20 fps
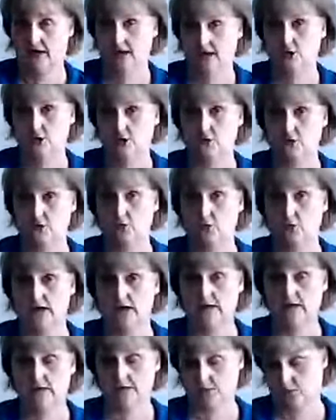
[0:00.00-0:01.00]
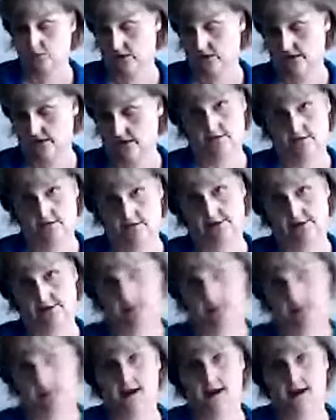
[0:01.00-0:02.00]
You're the one that's with it all the
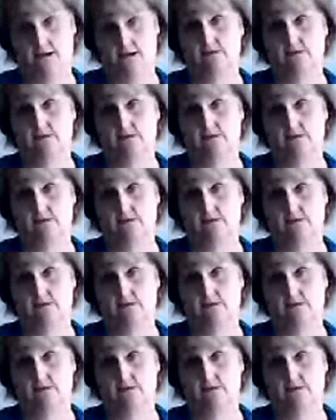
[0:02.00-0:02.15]
time.